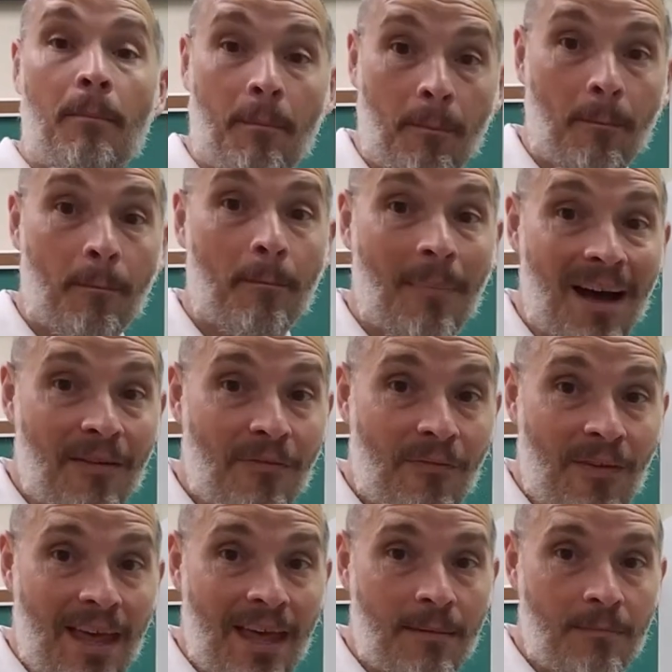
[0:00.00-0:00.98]
Ma
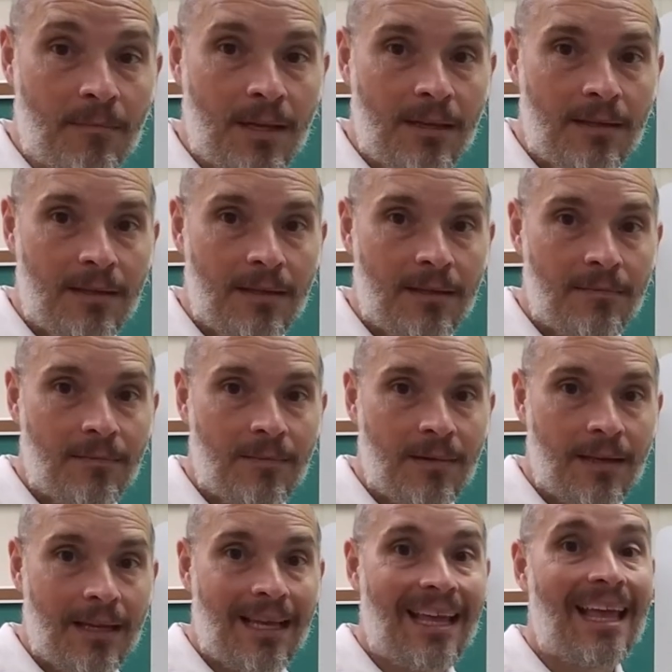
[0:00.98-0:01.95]
femme,
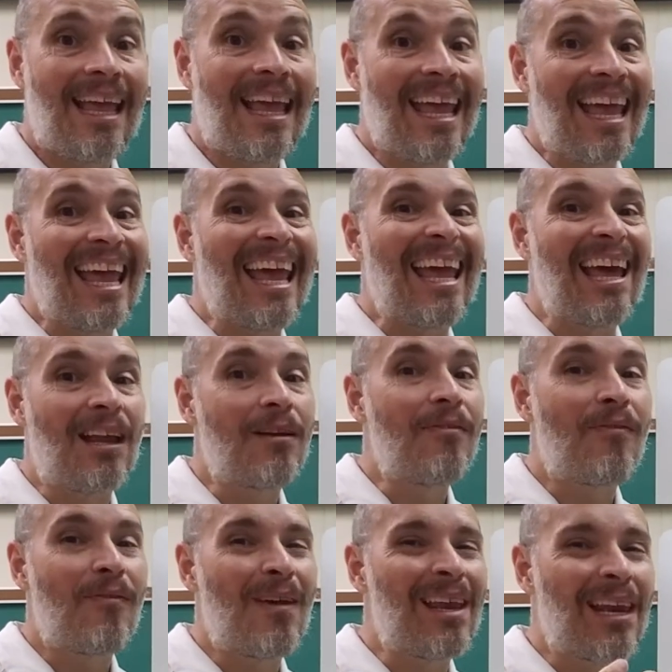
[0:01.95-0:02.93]
elle
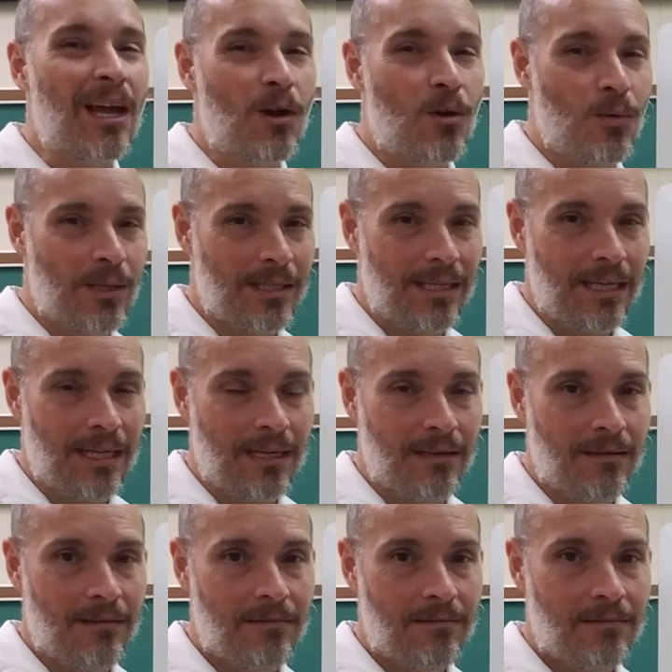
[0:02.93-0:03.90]
fait la cuisine.
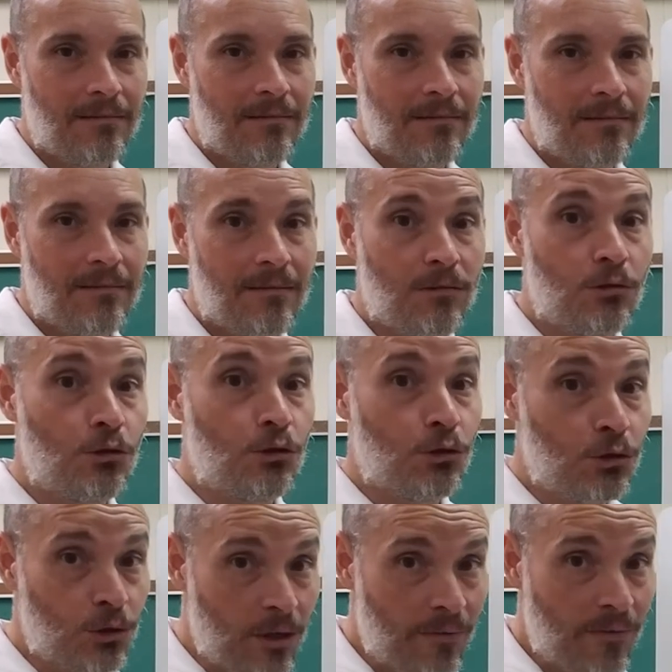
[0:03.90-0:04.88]

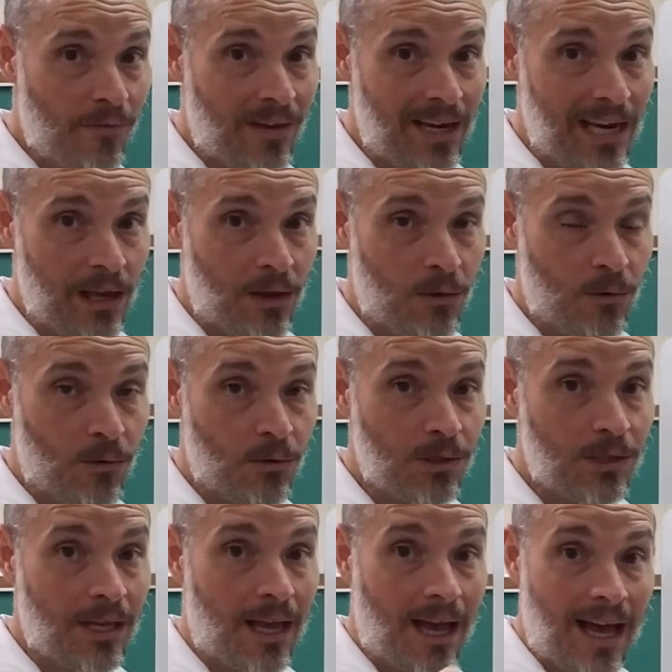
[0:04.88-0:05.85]
Je fais les
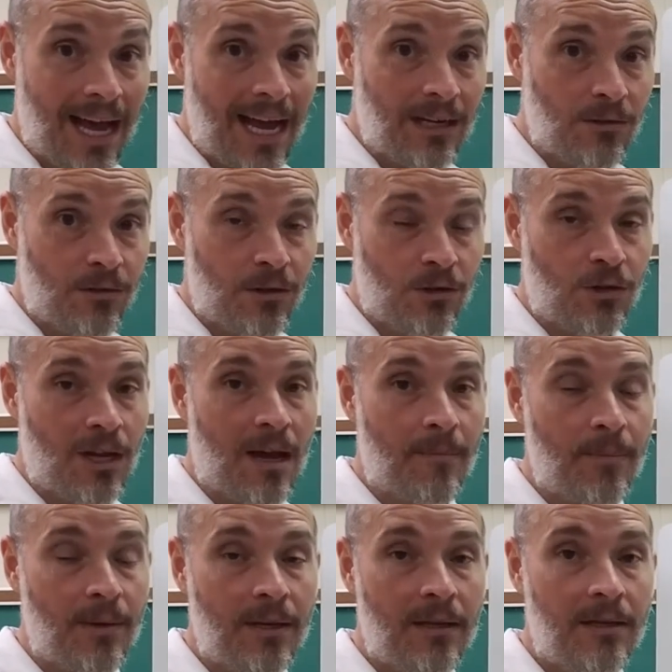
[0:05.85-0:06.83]
courses. I do the
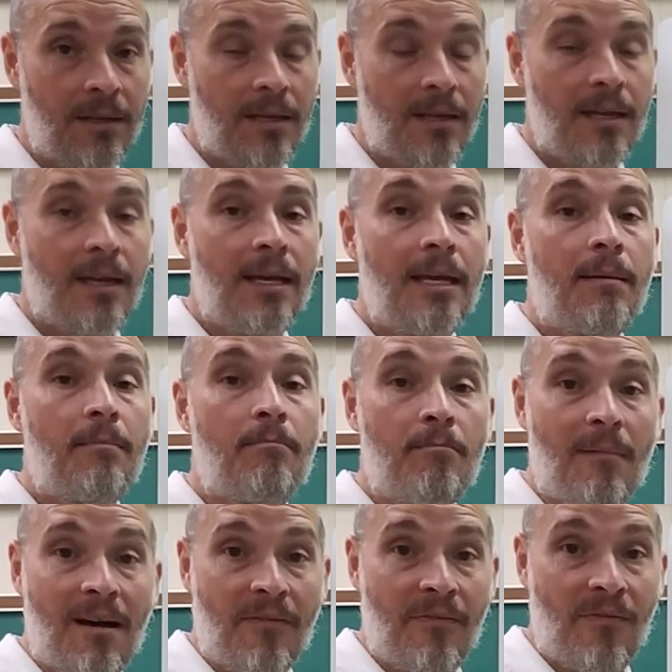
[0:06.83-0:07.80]
shopping.
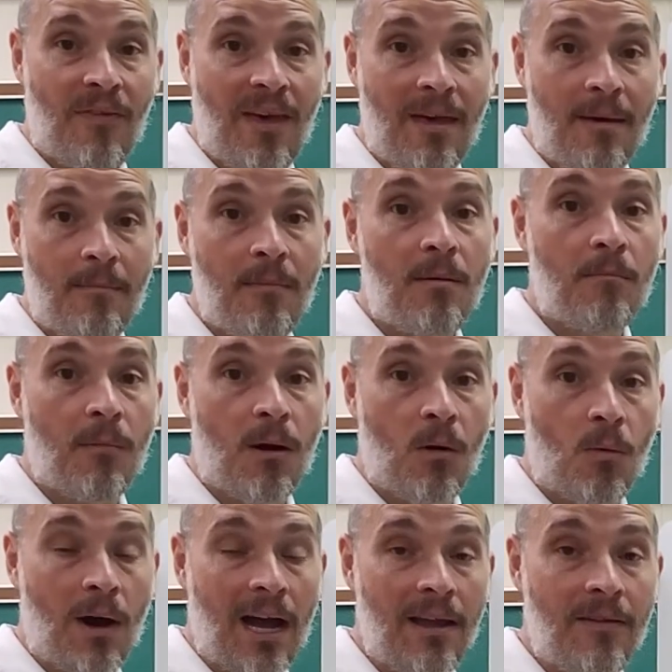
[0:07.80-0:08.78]
Ma femme, my
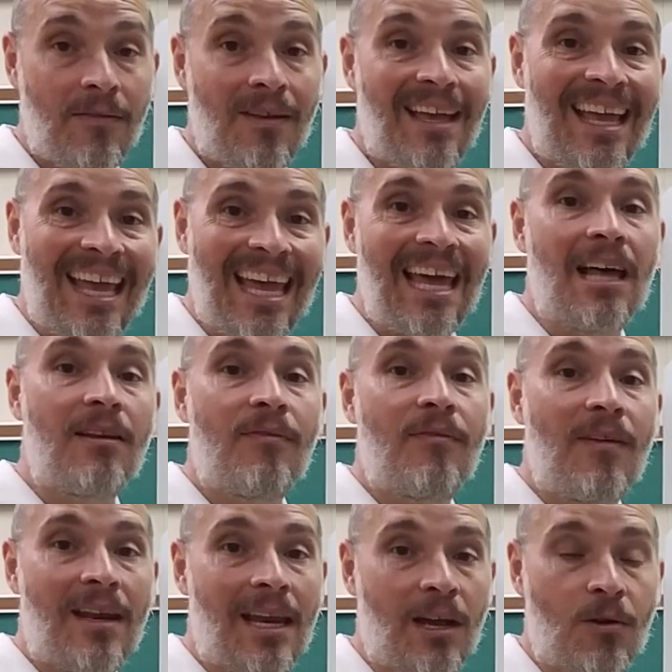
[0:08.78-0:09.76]
wife, elle
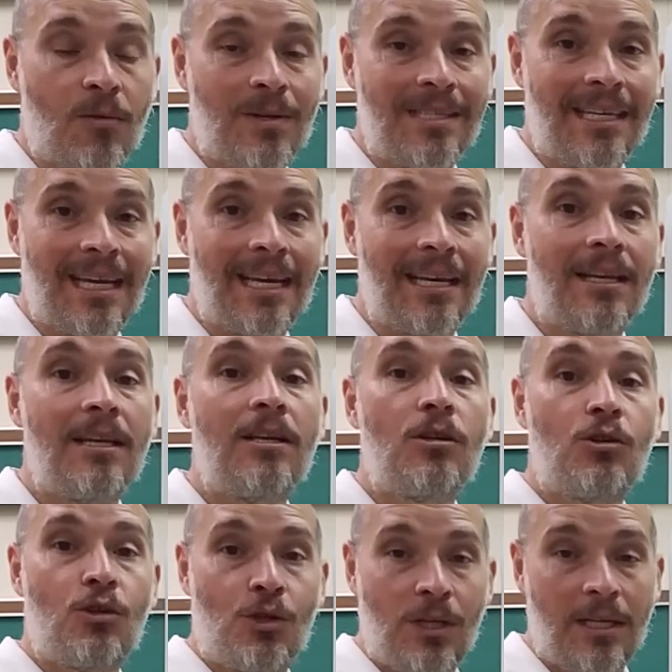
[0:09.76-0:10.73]
fait la cuisine.
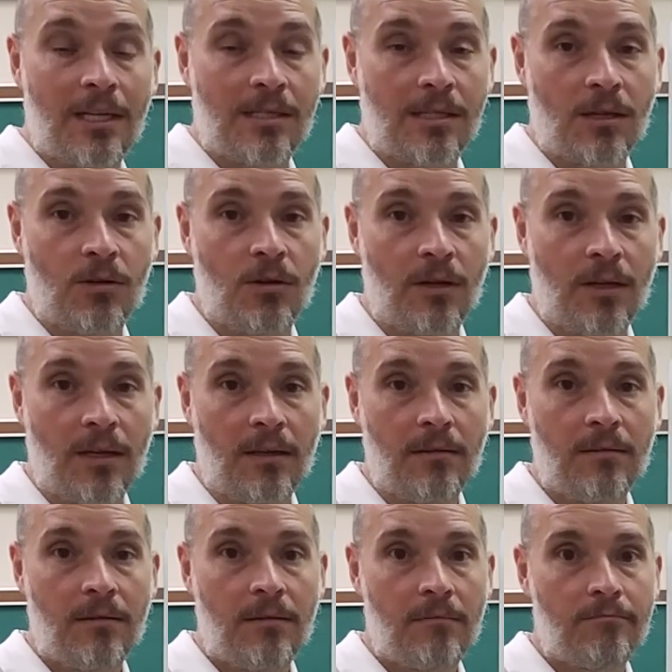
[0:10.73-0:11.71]
She does the cooking.
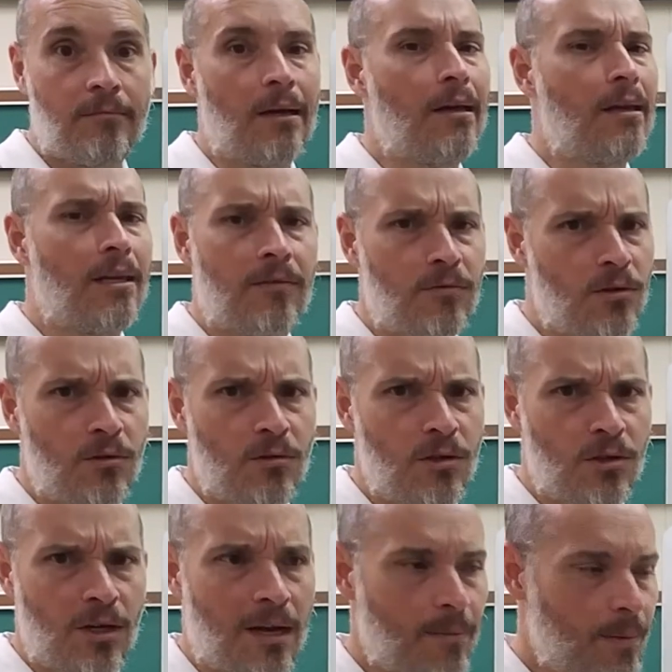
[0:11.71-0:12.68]
I love to do the
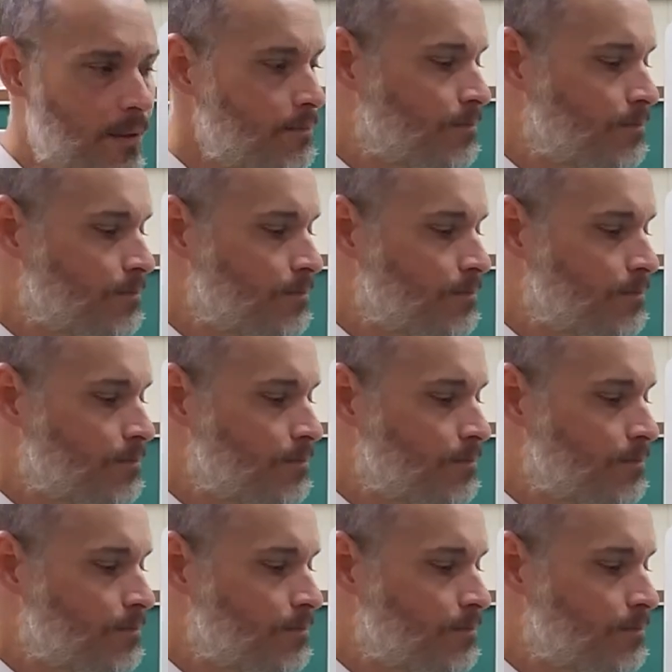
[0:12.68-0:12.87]
shopping.